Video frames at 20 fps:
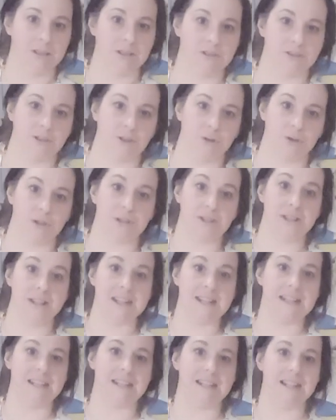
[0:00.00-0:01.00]
so her
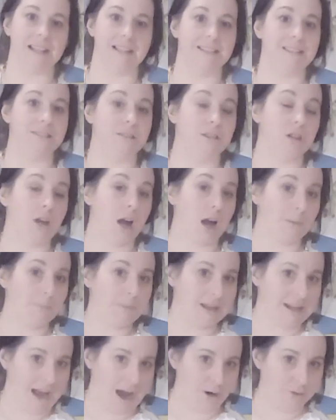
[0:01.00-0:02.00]
knee is
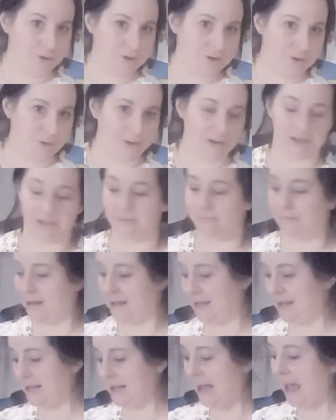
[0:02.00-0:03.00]
coming out towards
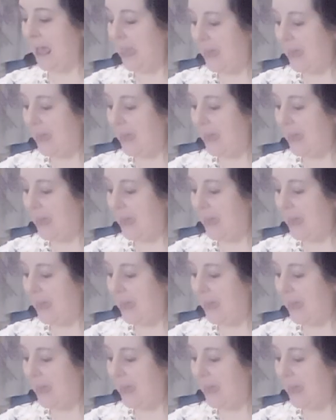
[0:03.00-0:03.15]
me,